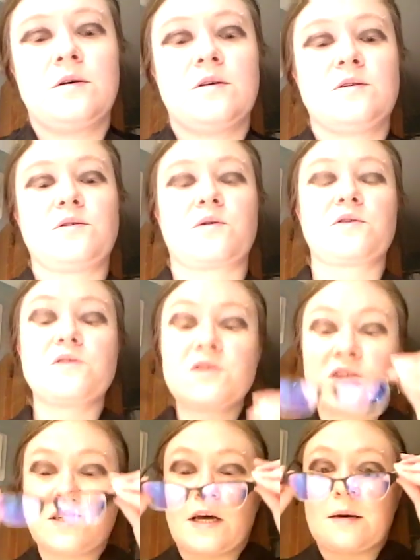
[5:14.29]
So third
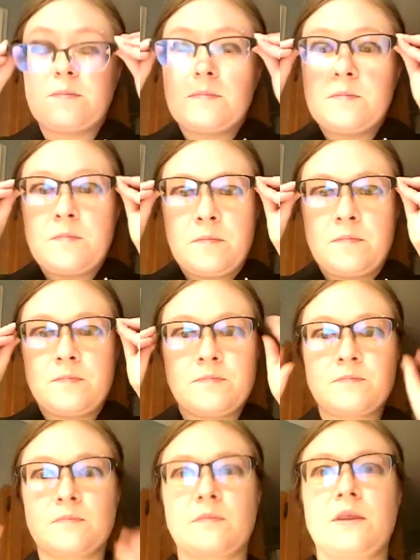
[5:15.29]
step
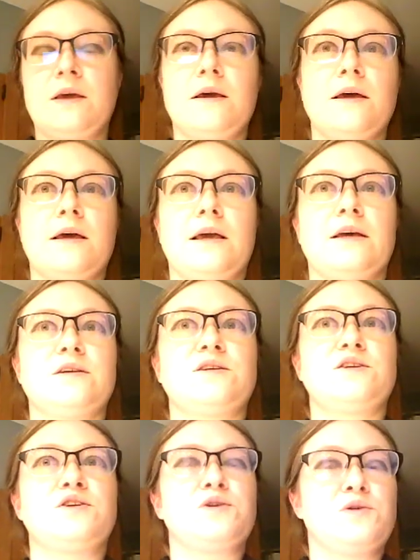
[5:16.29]

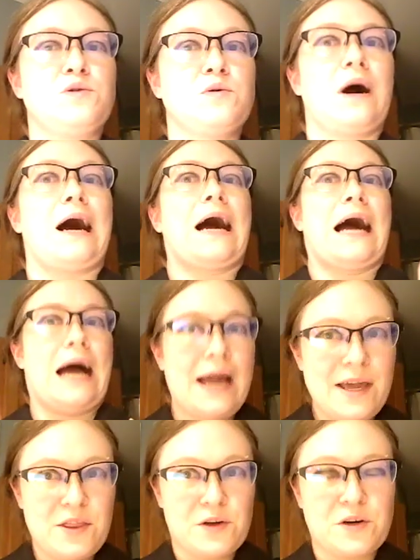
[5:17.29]
is to
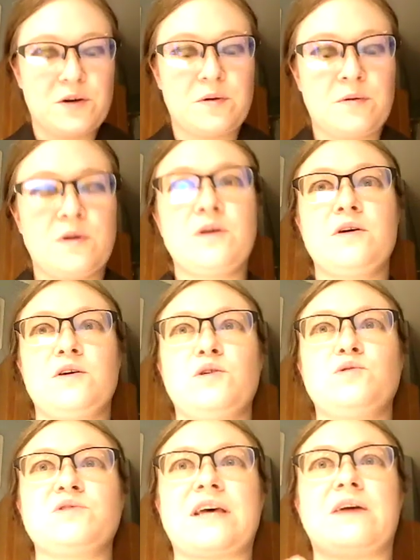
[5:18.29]
either
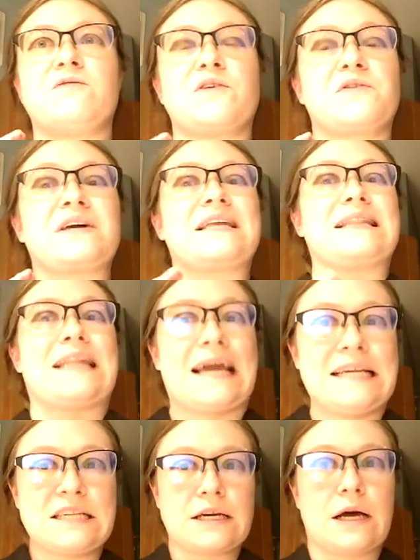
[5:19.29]
use a very
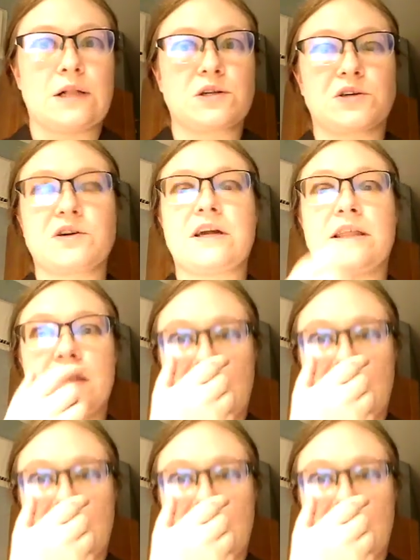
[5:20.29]
light color in the